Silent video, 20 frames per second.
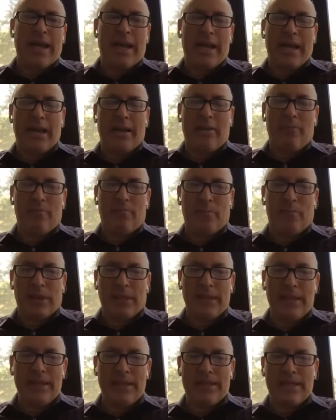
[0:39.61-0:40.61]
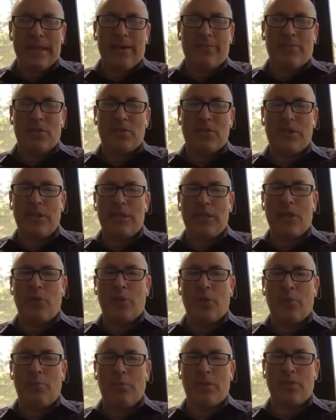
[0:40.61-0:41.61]
and i'm pleased to have the ceo
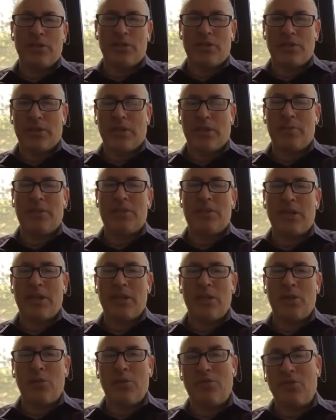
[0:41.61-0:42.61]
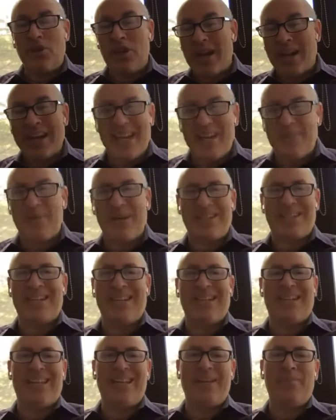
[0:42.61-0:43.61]
of the business and let me tell you if you're not getting my
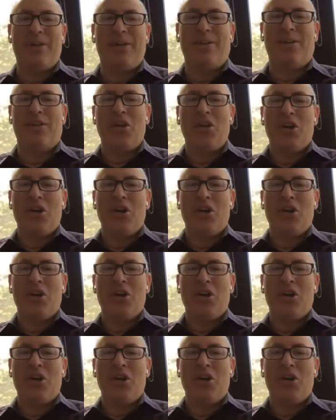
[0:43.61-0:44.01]
daily email